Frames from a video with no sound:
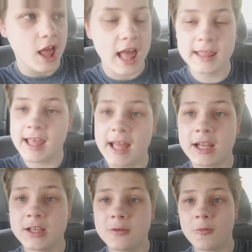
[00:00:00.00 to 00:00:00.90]
And
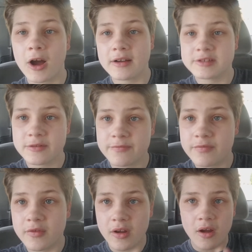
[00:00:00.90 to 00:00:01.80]
then we'll have
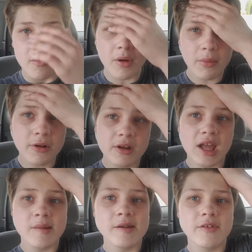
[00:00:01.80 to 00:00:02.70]
some, probably do a
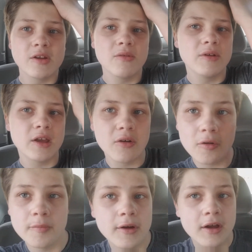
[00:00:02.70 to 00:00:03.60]
gaming video when we get
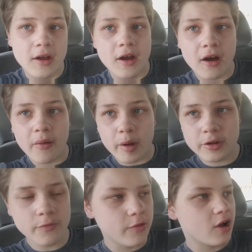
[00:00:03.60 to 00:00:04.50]
home. Um, I
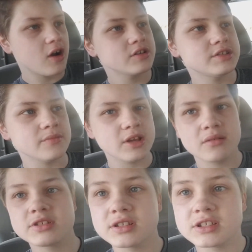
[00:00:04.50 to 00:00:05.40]
do vlogs
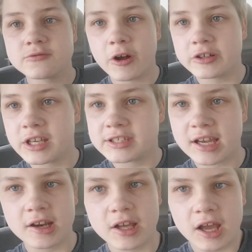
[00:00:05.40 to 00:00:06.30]
sometimes because it's vlog day
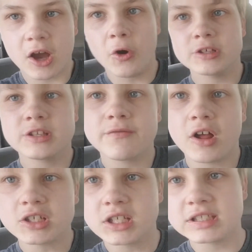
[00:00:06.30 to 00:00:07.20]
Saturday. I always do
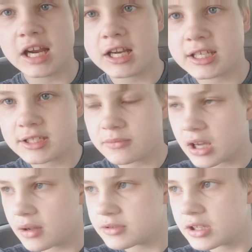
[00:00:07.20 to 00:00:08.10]
vlogs on Saturday
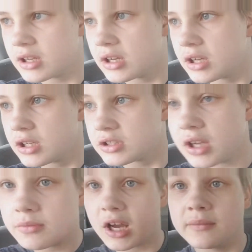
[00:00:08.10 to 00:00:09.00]
sometimes.
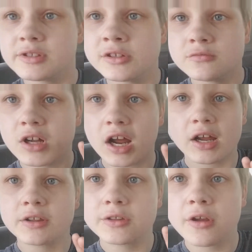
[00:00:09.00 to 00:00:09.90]
Sometimes. When
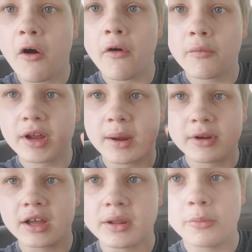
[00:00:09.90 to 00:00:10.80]
I don't, when I'm
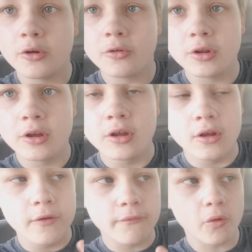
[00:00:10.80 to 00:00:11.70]
not in the mood
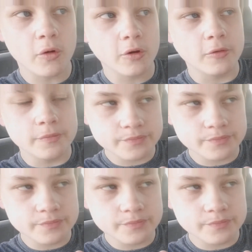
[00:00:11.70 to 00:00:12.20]
for